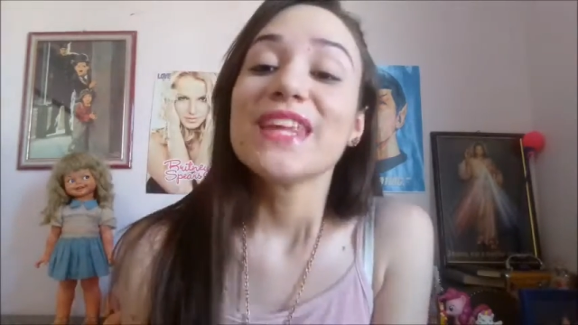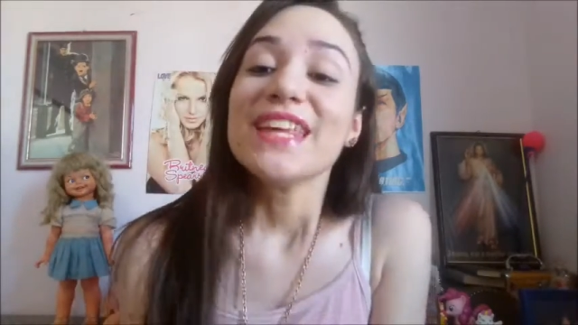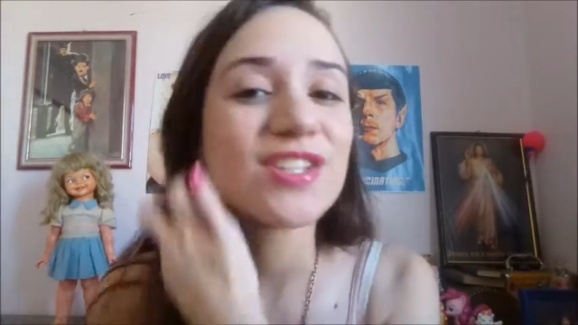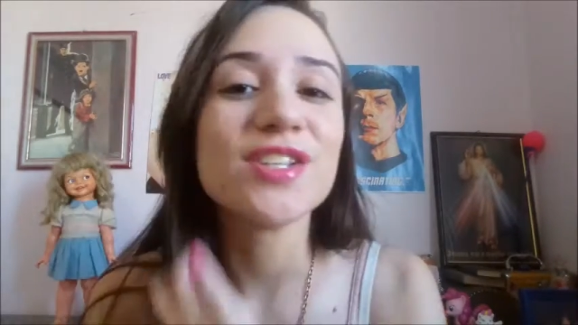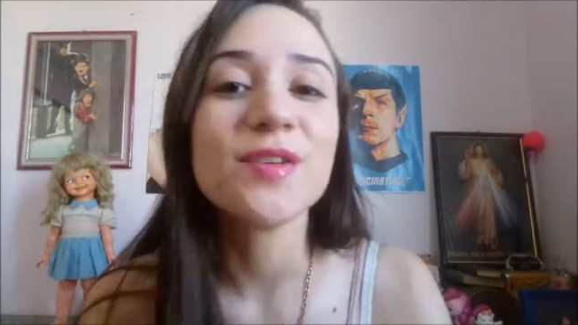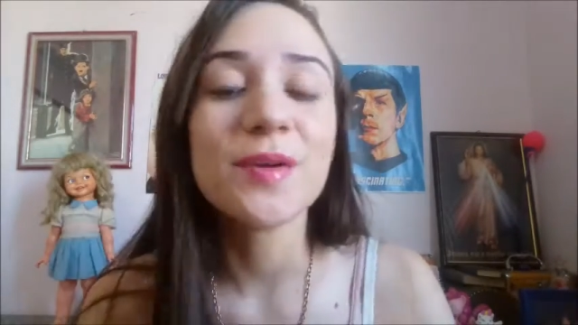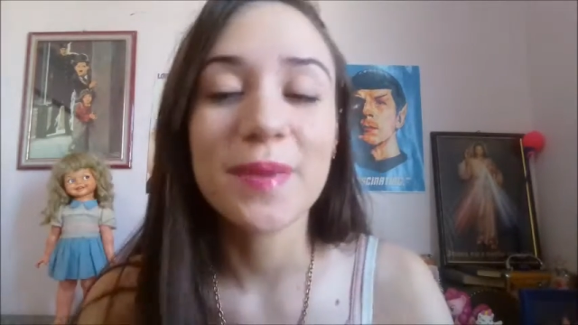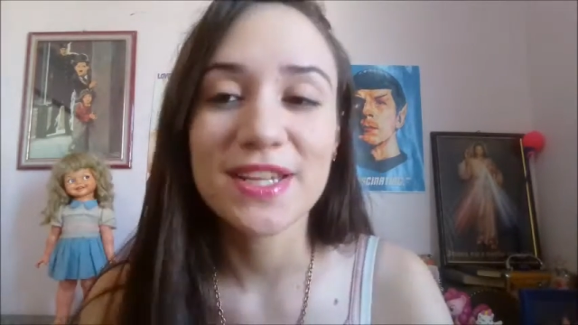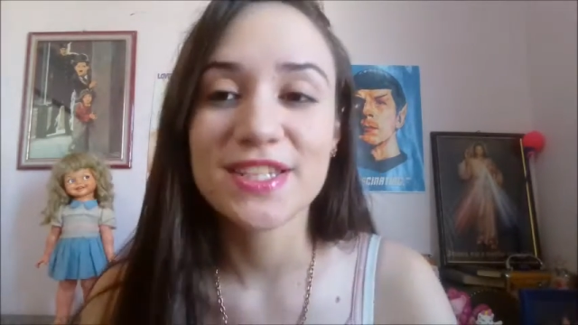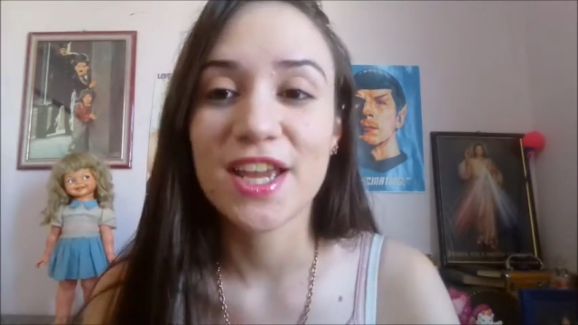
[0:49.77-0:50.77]
Speaker 1: what's new in
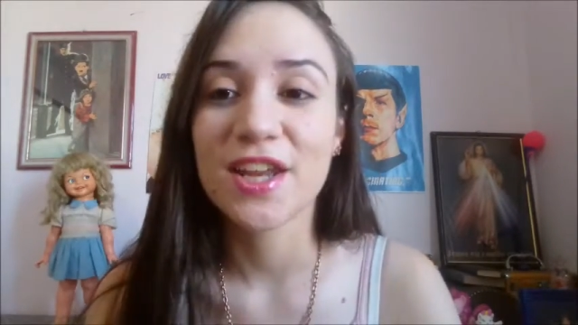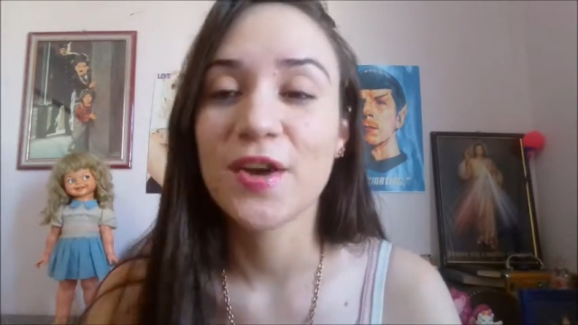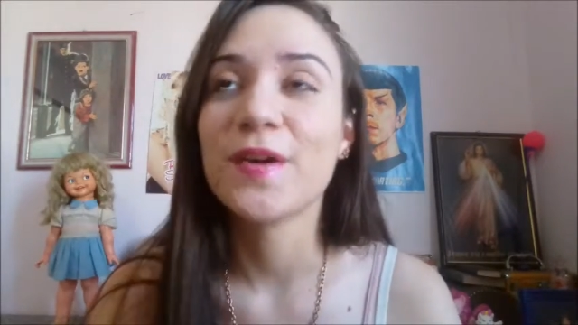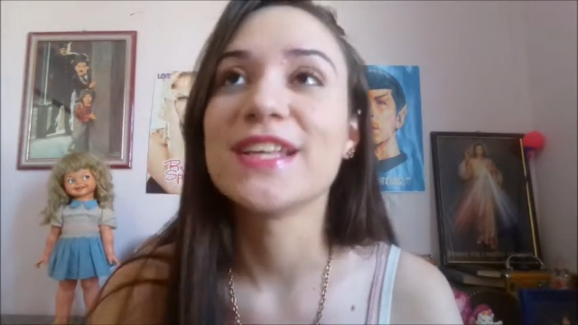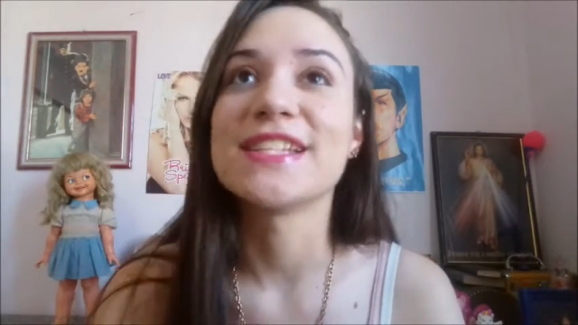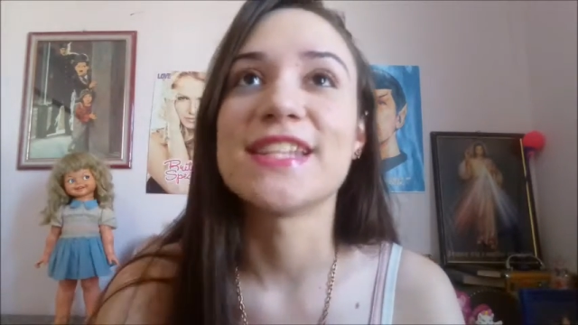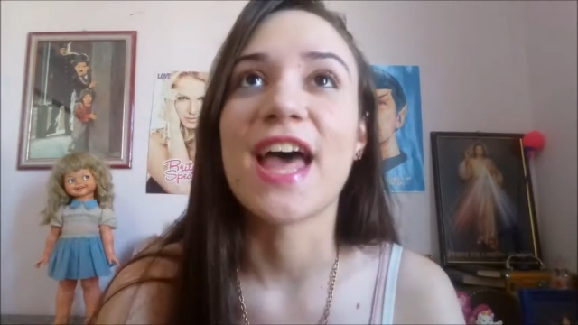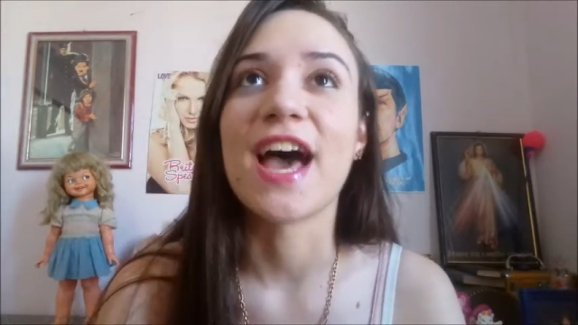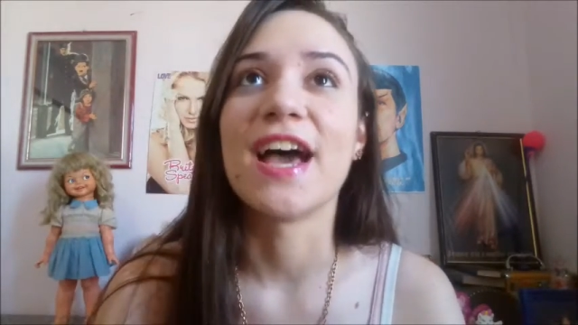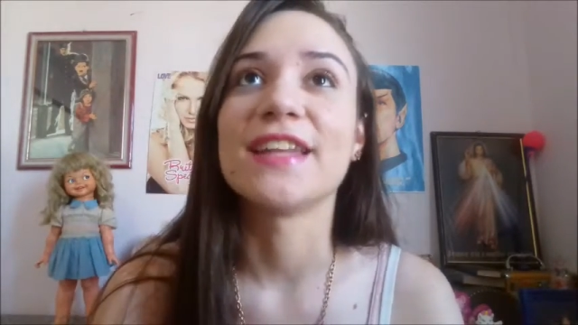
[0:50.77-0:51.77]
my channel is
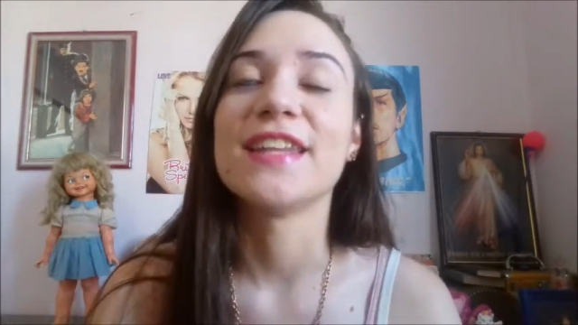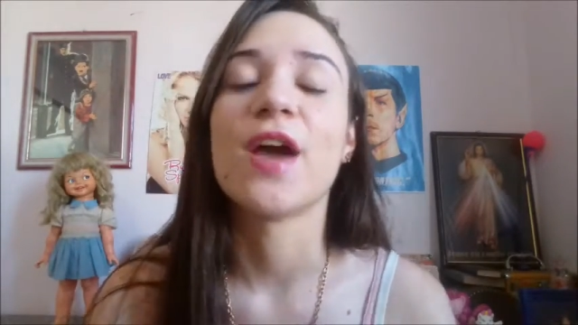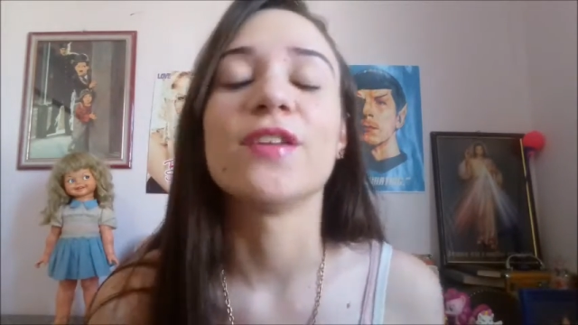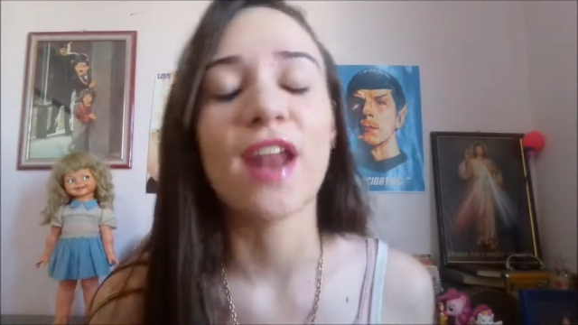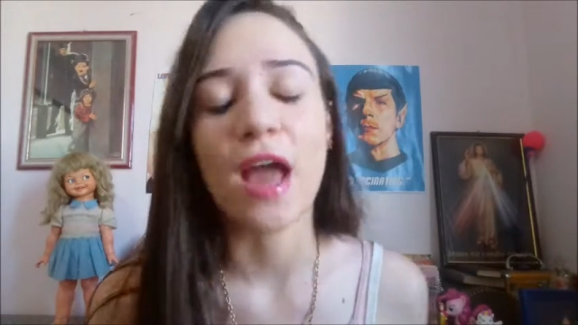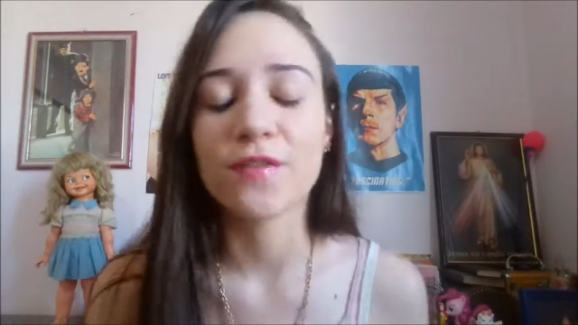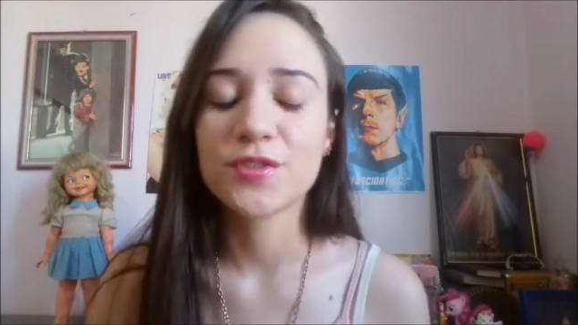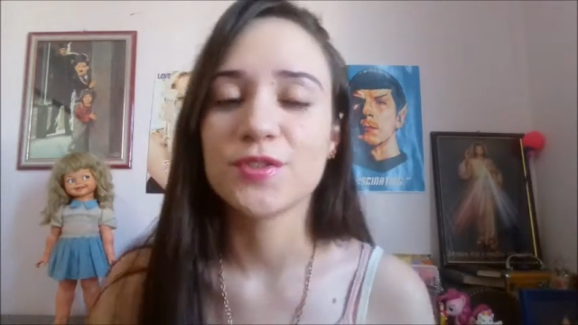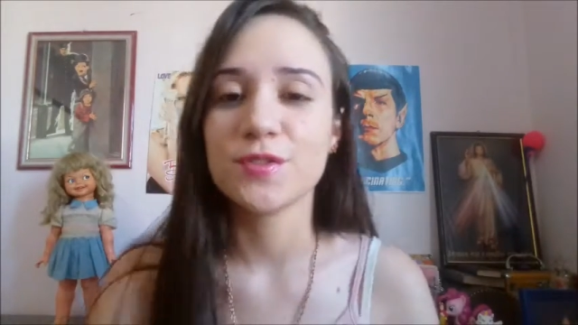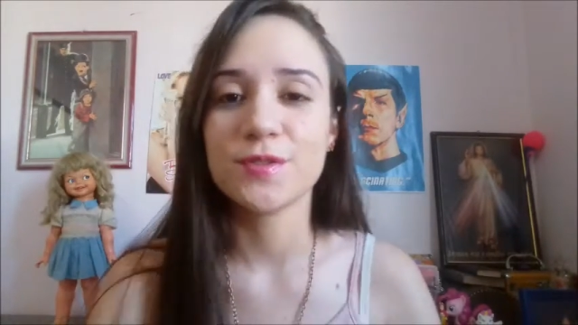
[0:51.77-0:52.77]
that now that I have
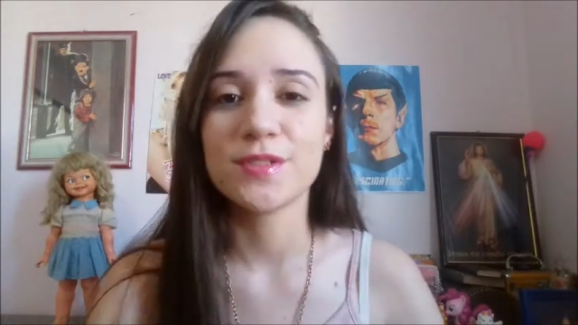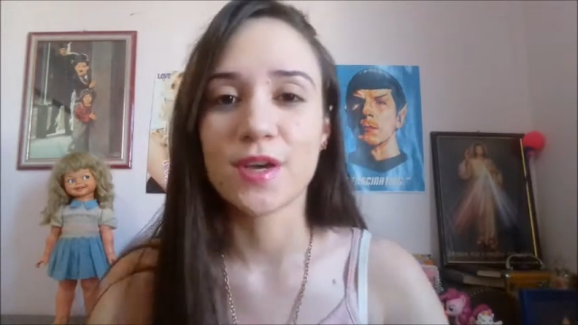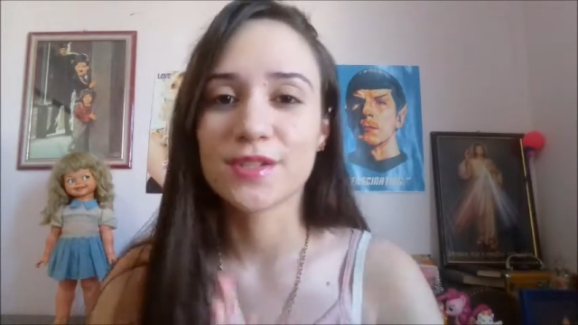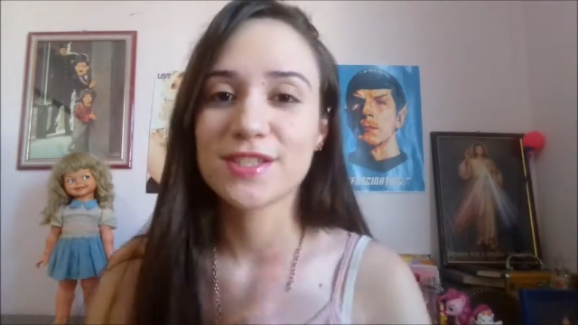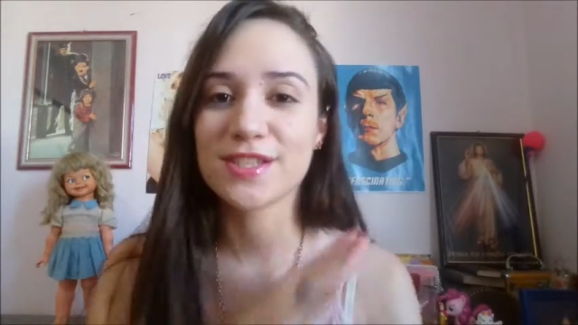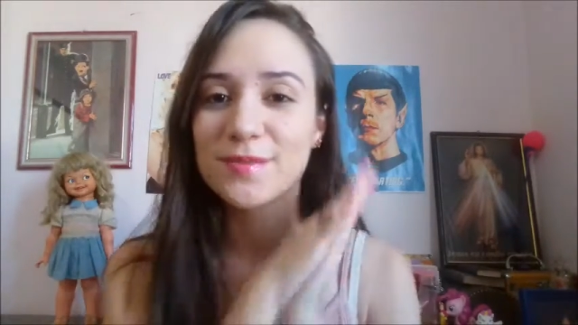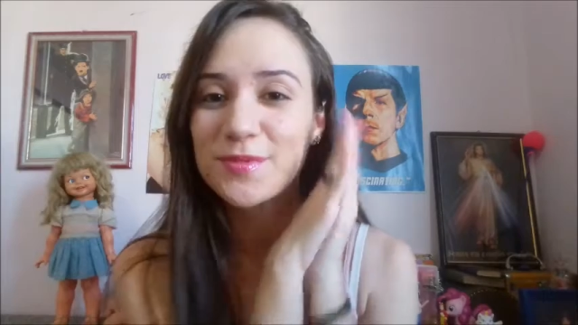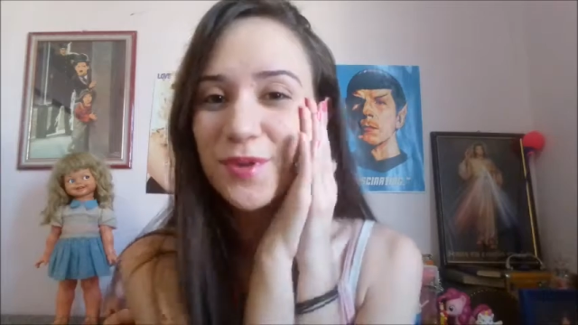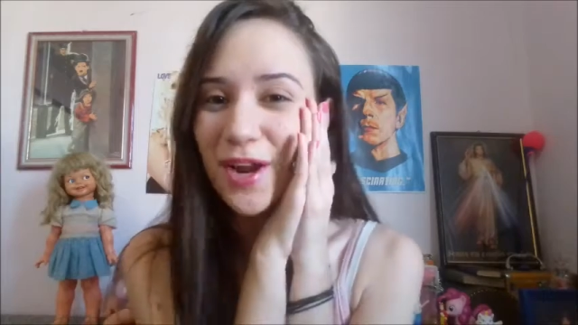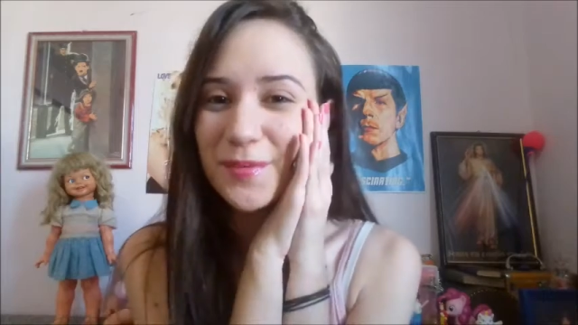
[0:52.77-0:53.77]
two thousand
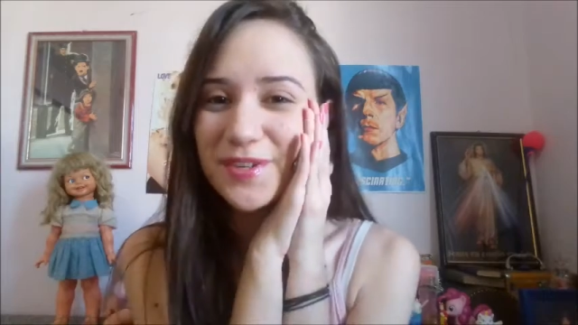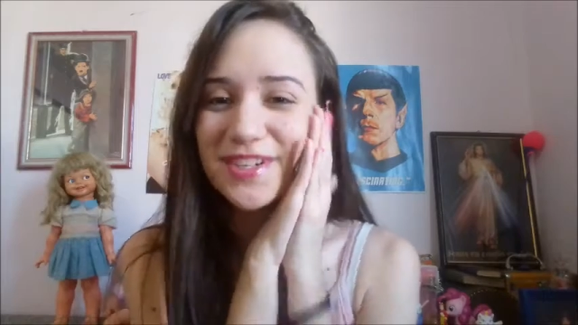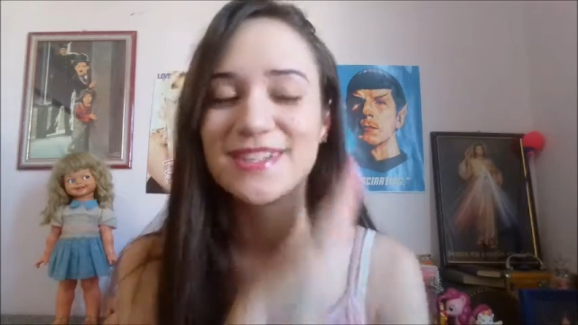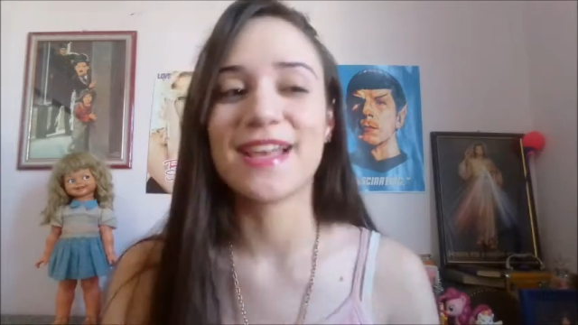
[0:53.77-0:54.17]
subscribers,